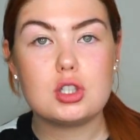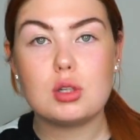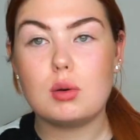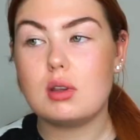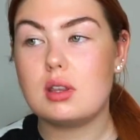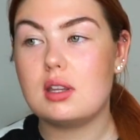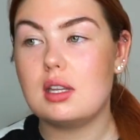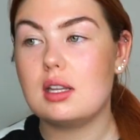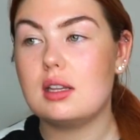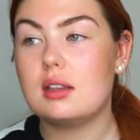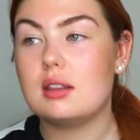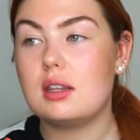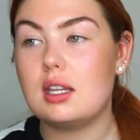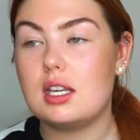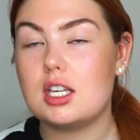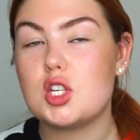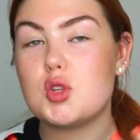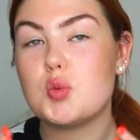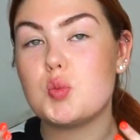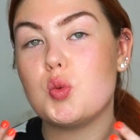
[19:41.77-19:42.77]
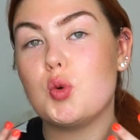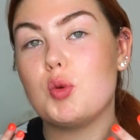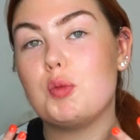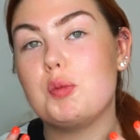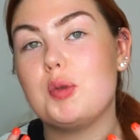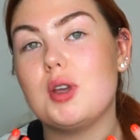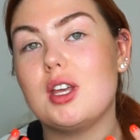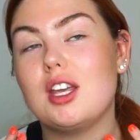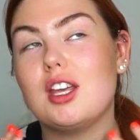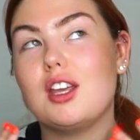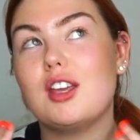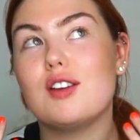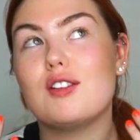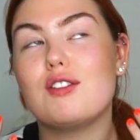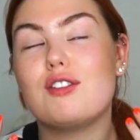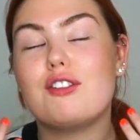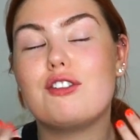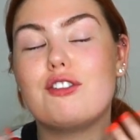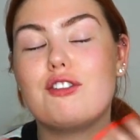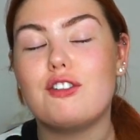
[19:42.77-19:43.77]
So I think this would be
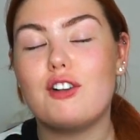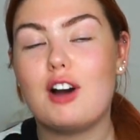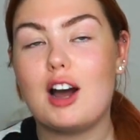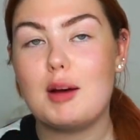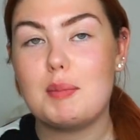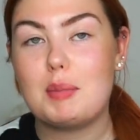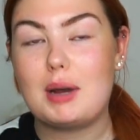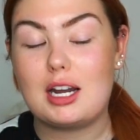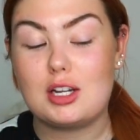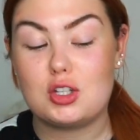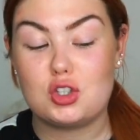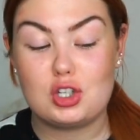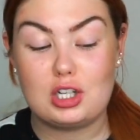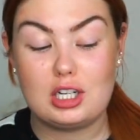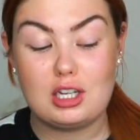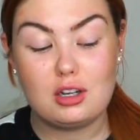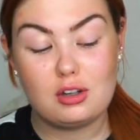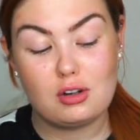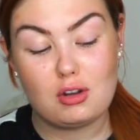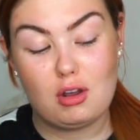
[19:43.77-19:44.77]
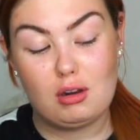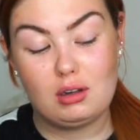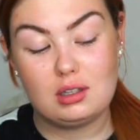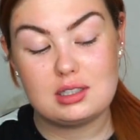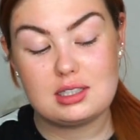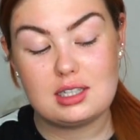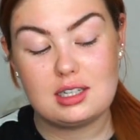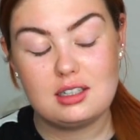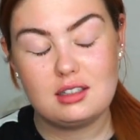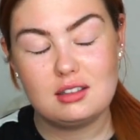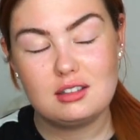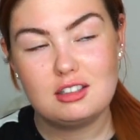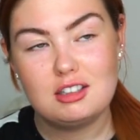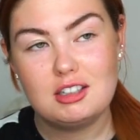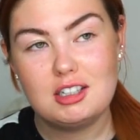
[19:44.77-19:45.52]
fab actually on holiday.